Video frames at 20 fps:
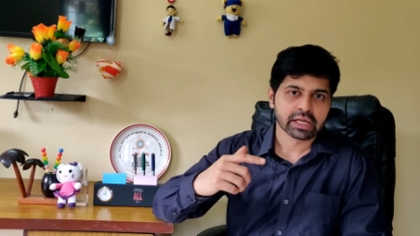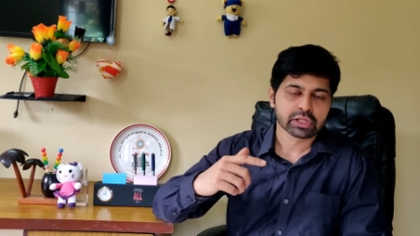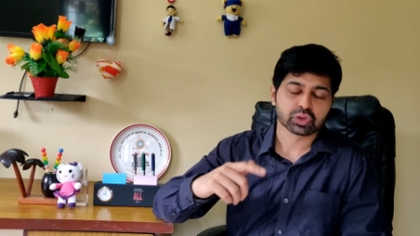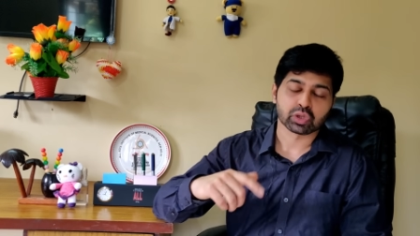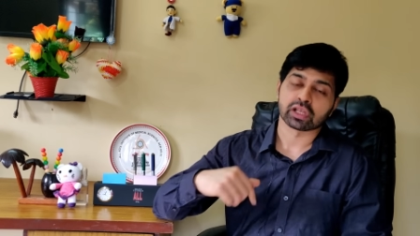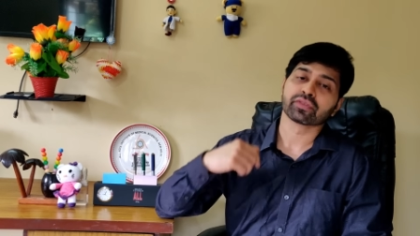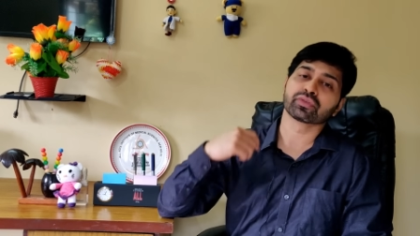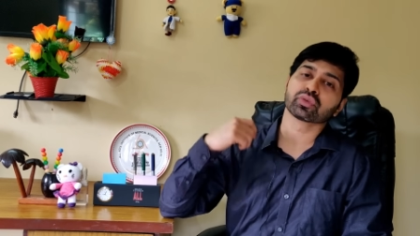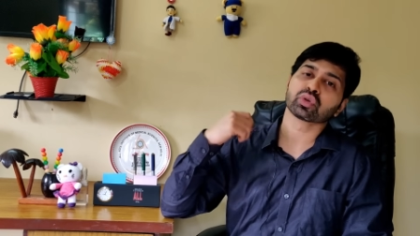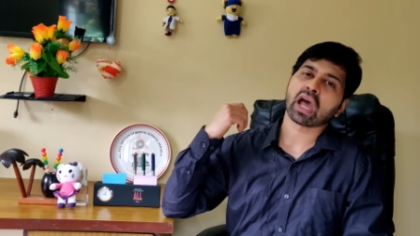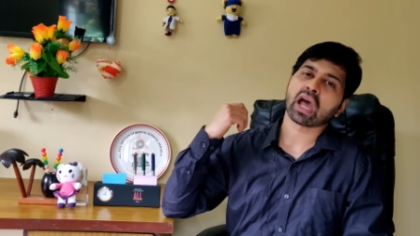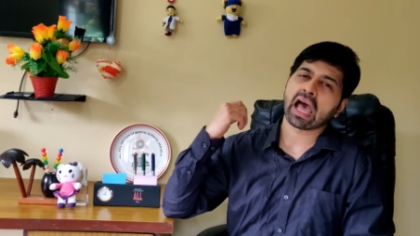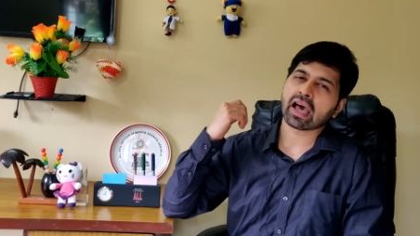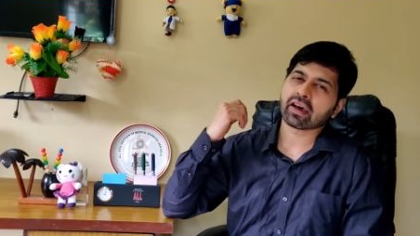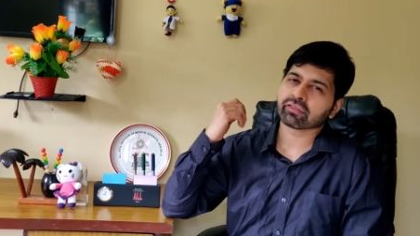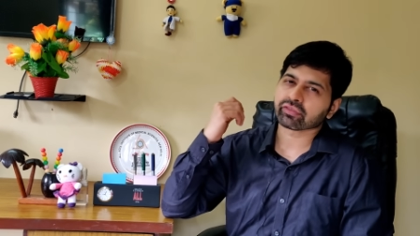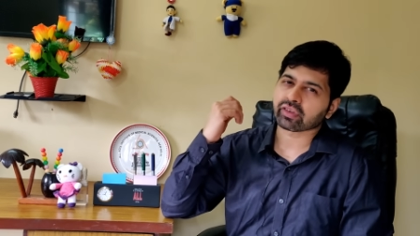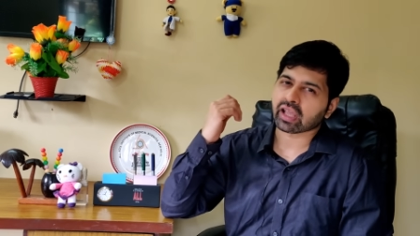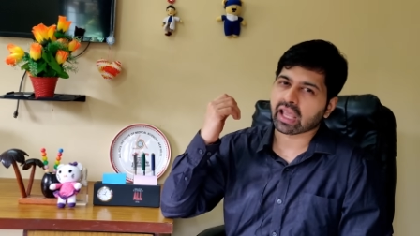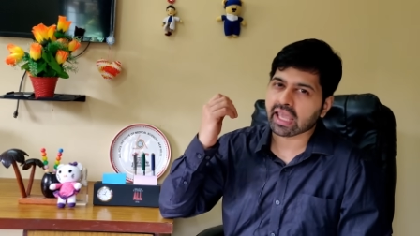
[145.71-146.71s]
So if you
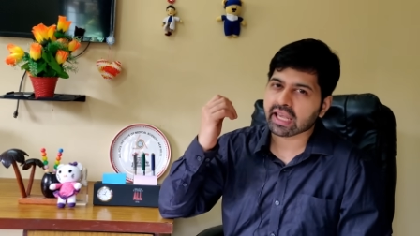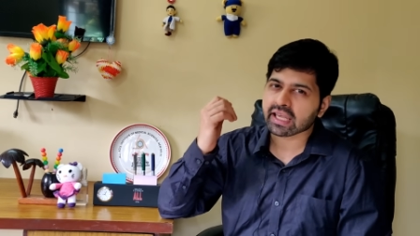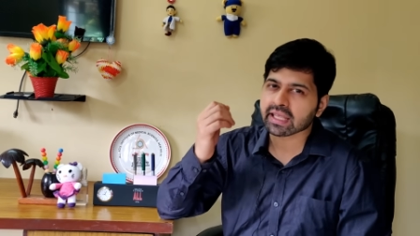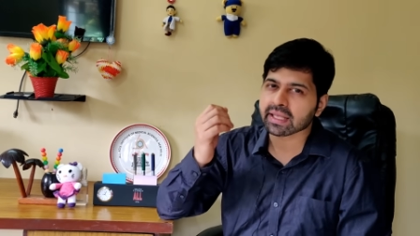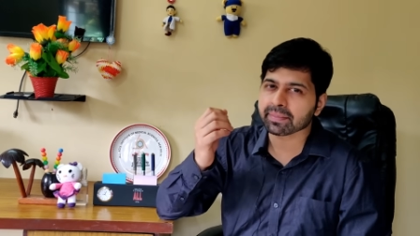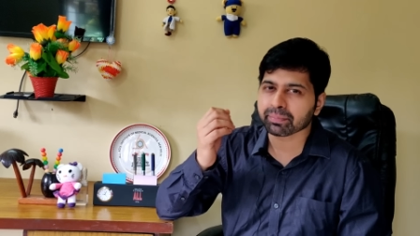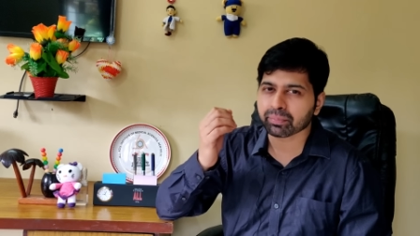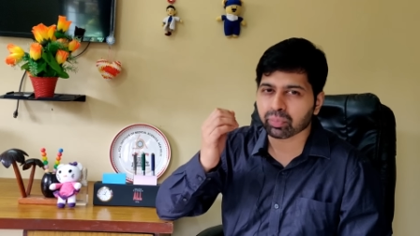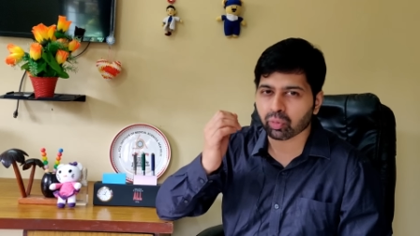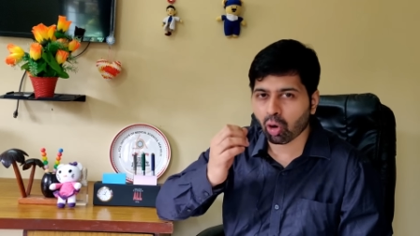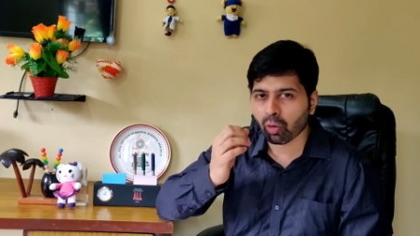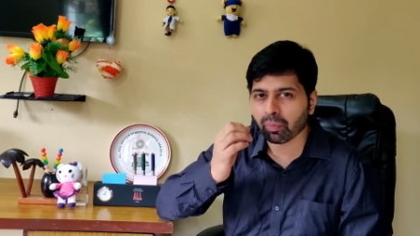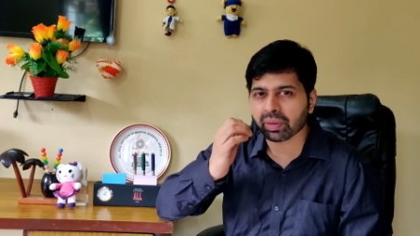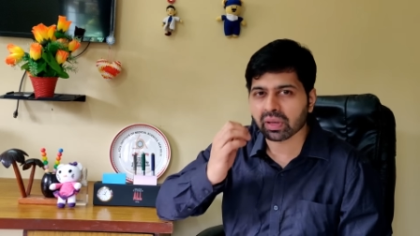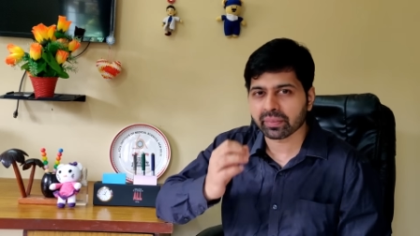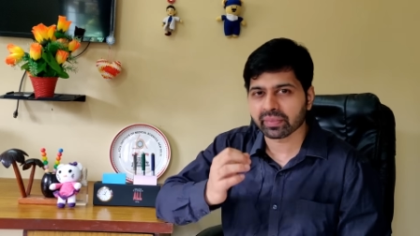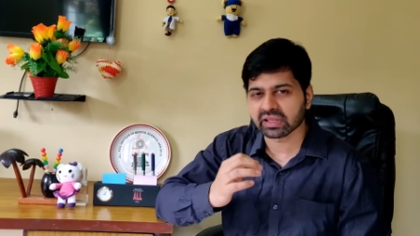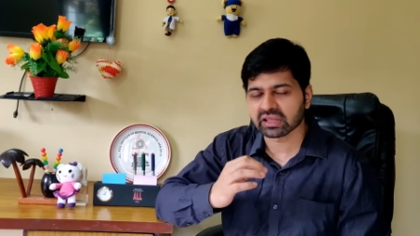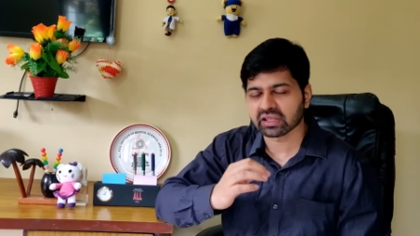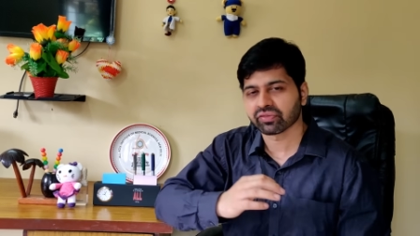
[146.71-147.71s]
have any
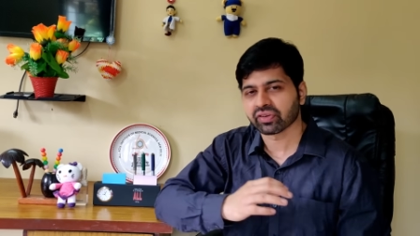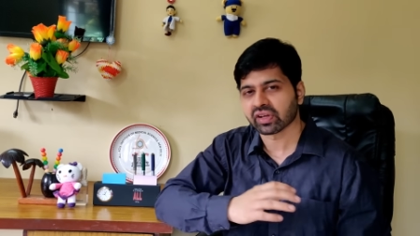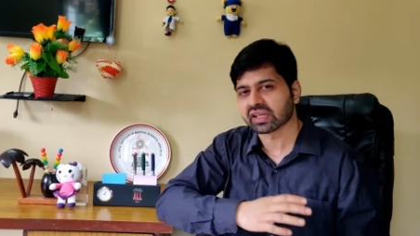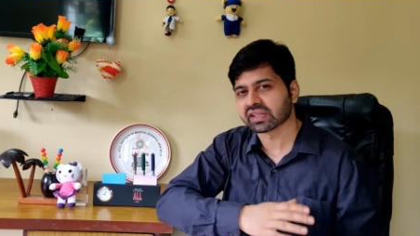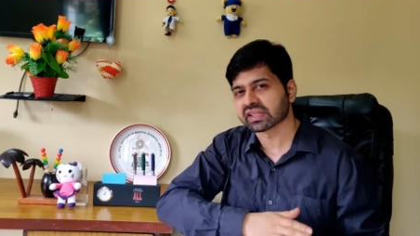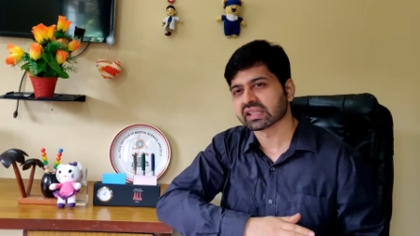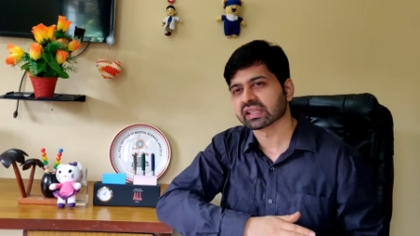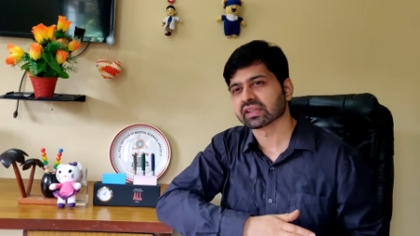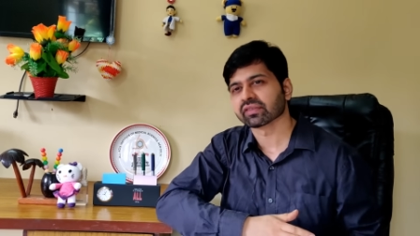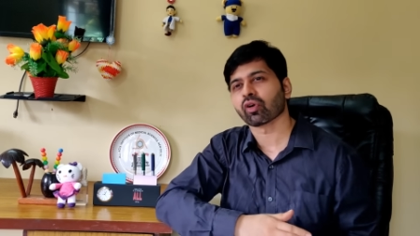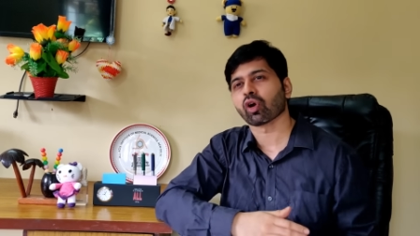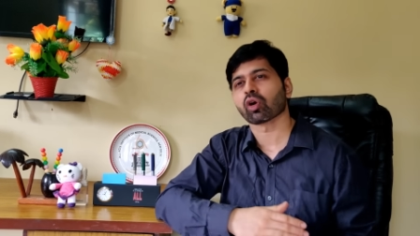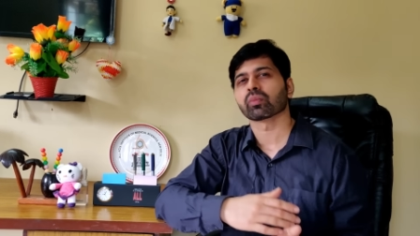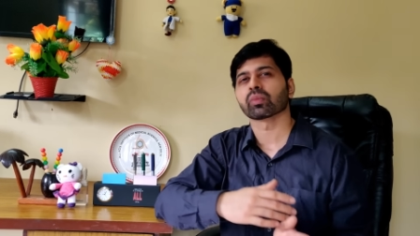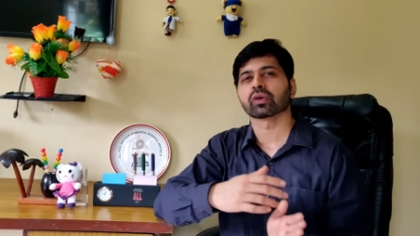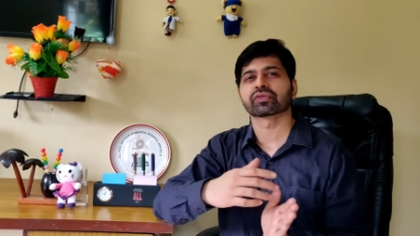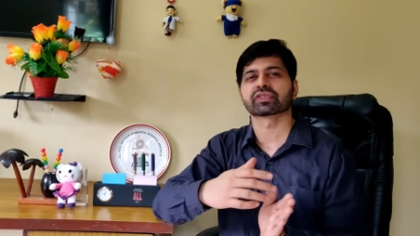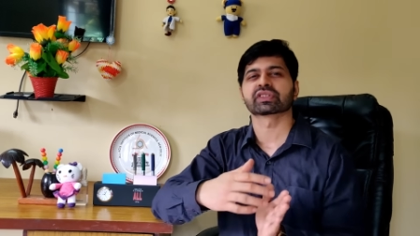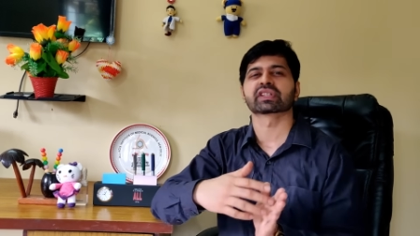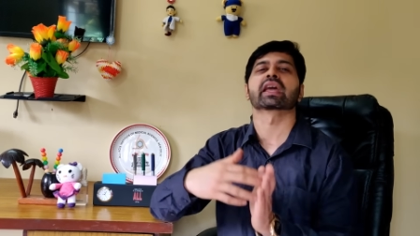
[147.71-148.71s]
problem in the face in the form
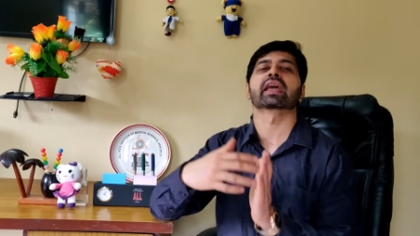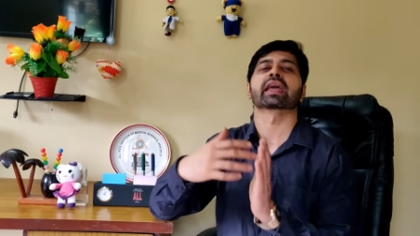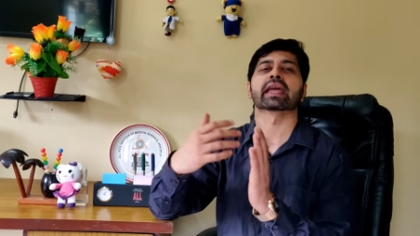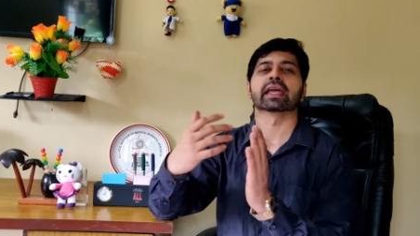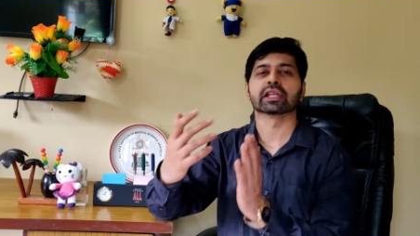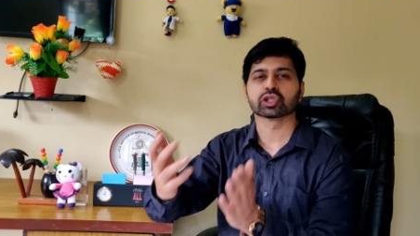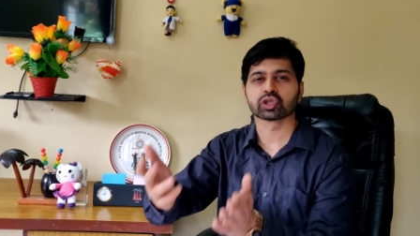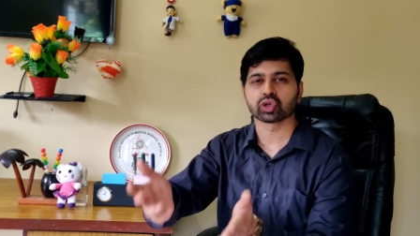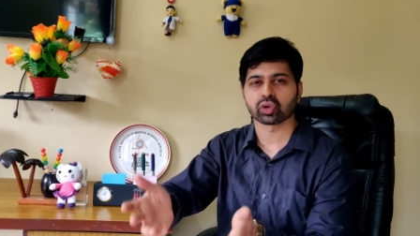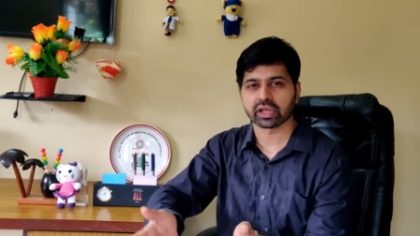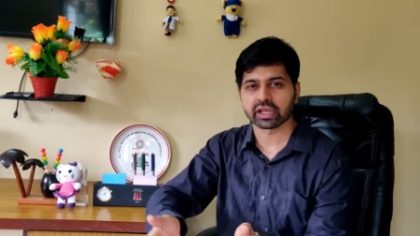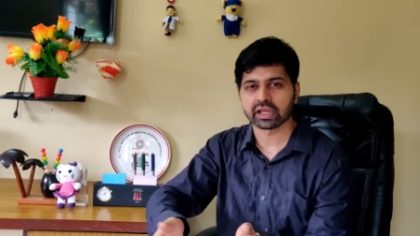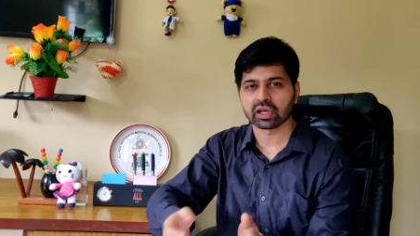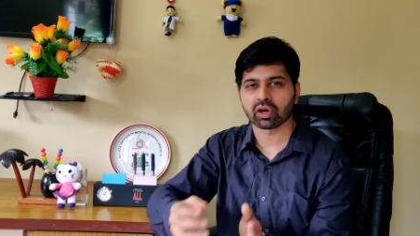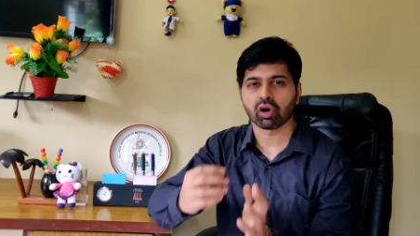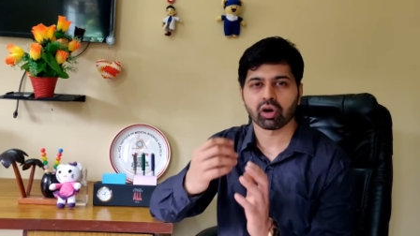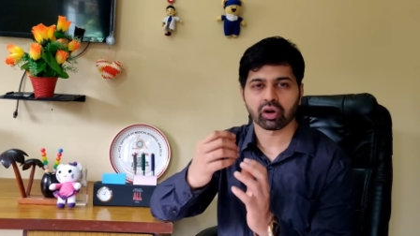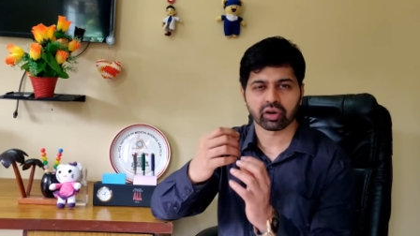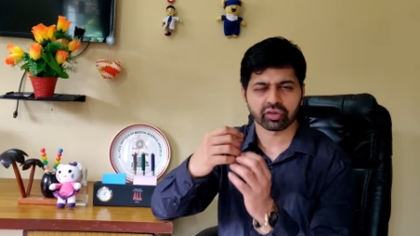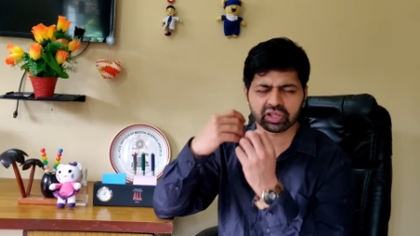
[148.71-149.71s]
of, say, injury
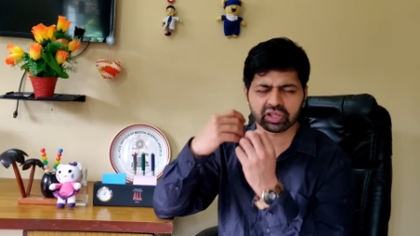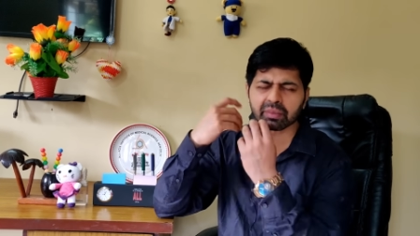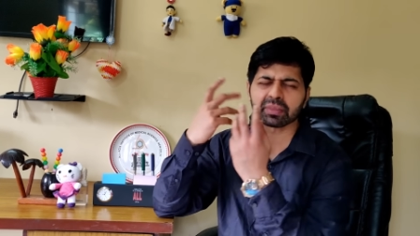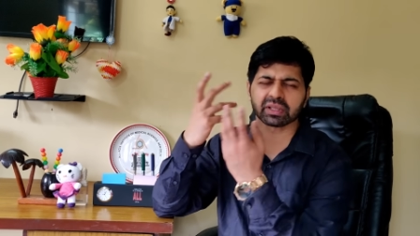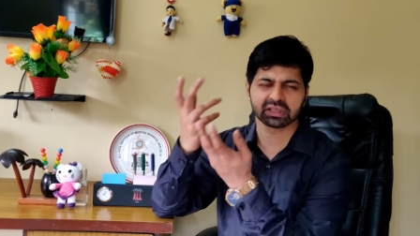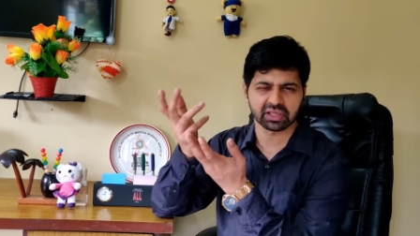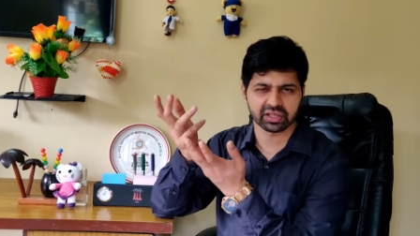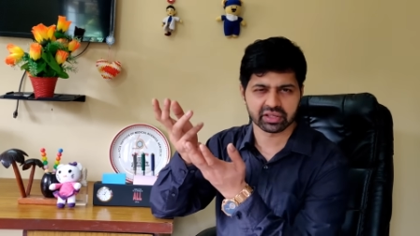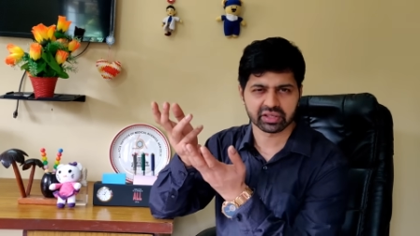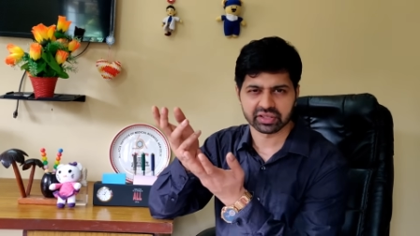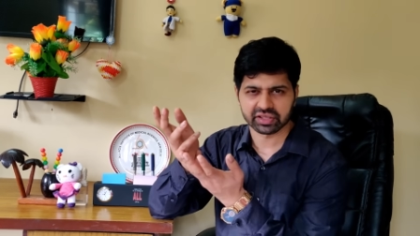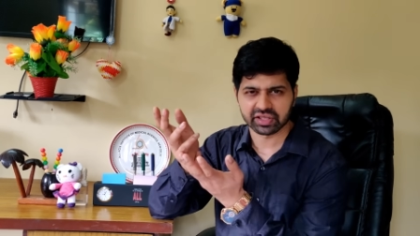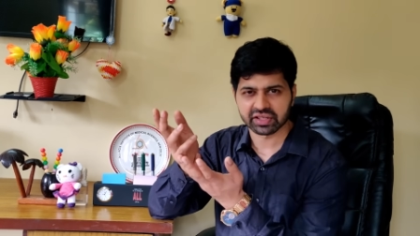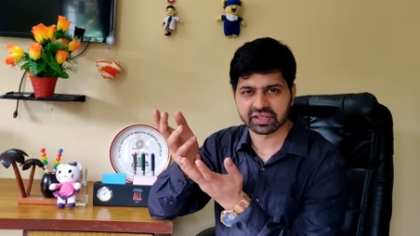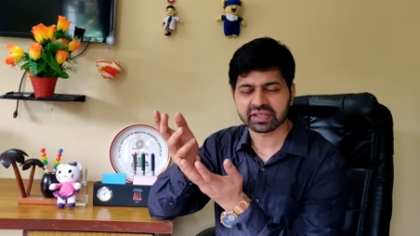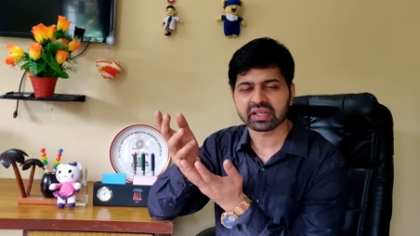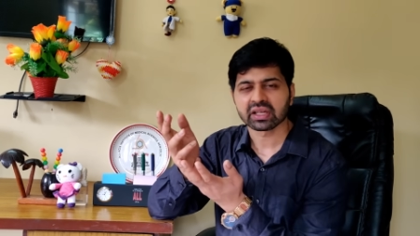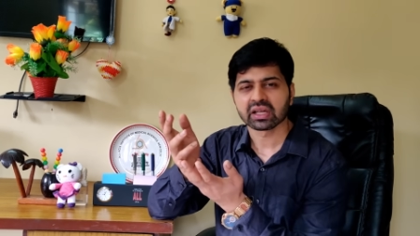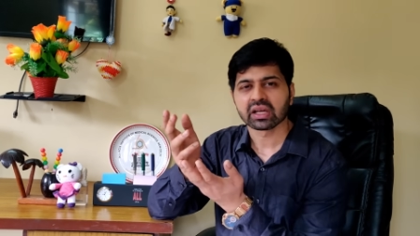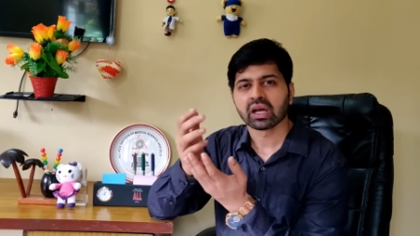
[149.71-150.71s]
or some other
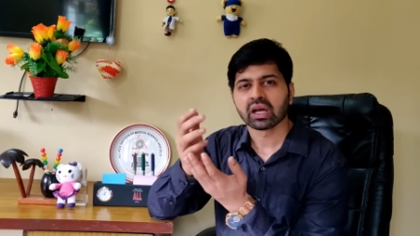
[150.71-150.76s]
disease,